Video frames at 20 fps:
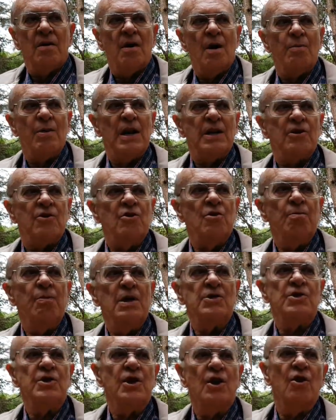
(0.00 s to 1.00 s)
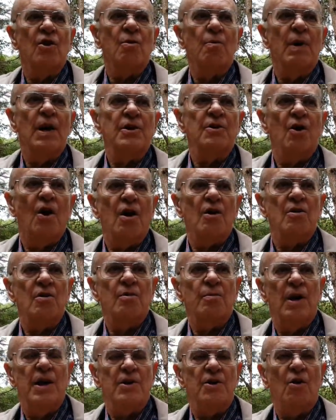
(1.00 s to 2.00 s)
About 2 months ago, my
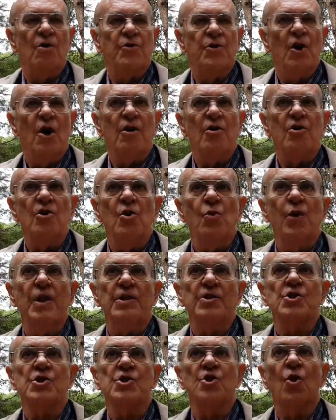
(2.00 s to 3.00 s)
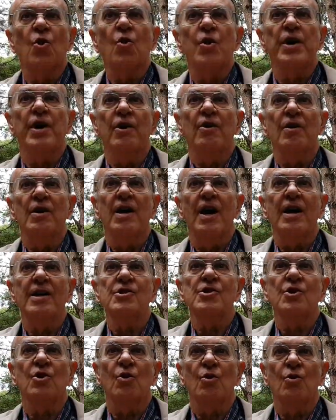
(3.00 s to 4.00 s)
adult daughter, who went to school here in high
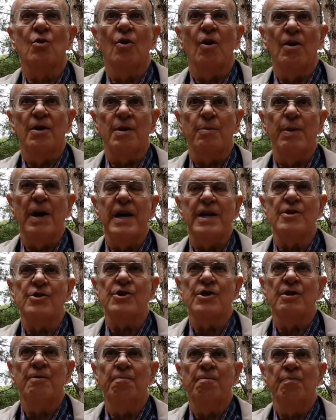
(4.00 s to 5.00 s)
school on the base,